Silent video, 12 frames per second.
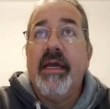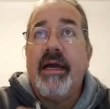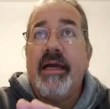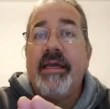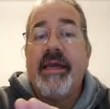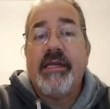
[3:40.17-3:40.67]

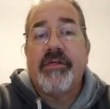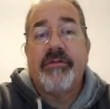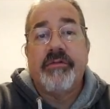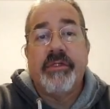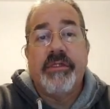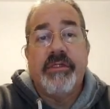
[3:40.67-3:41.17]
I
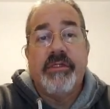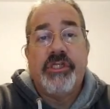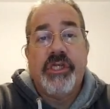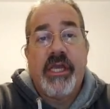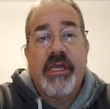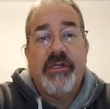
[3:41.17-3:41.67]
actually
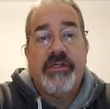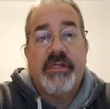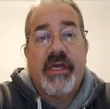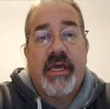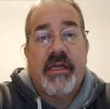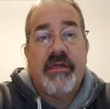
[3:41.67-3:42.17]
changed
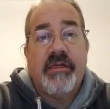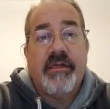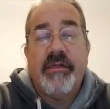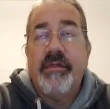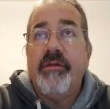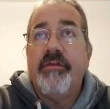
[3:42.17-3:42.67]
that
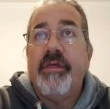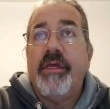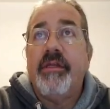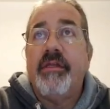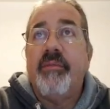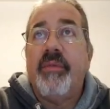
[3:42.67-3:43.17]
near the
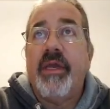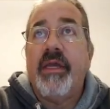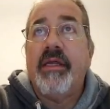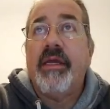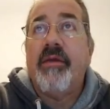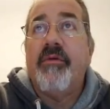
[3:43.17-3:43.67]
end of the
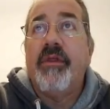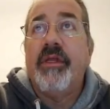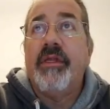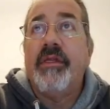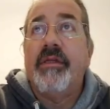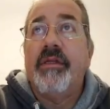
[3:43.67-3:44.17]
painting. I really
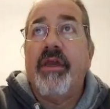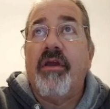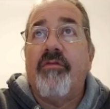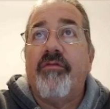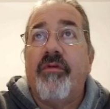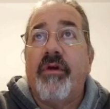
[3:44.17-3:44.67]
didn't
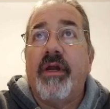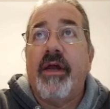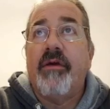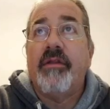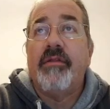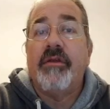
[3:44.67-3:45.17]
care for
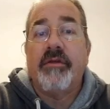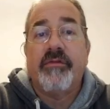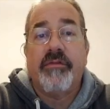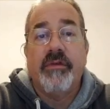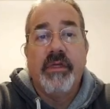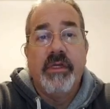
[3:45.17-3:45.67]
how it
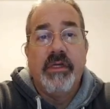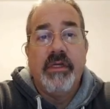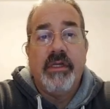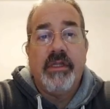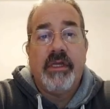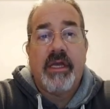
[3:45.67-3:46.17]
looked
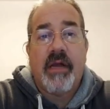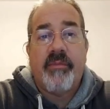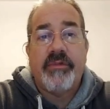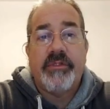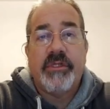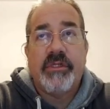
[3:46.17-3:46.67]
in the
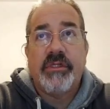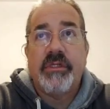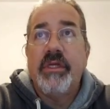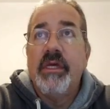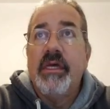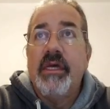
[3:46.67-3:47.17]
composition.
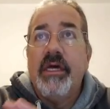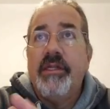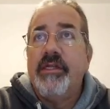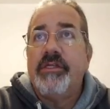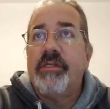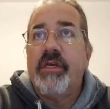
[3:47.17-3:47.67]

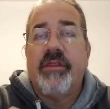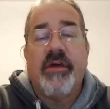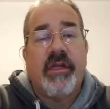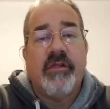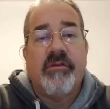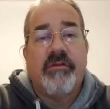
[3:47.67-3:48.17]
Initially I
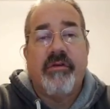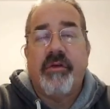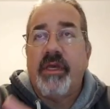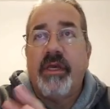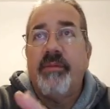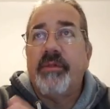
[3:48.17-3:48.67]
thought it looked
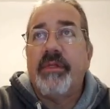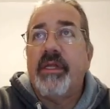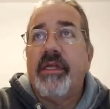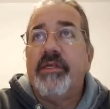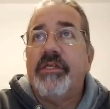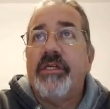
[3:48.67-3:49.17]
okay, but
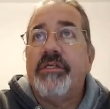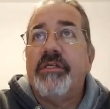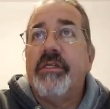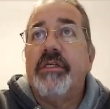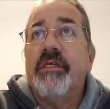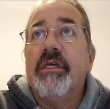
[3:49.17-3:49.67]
then I changed it.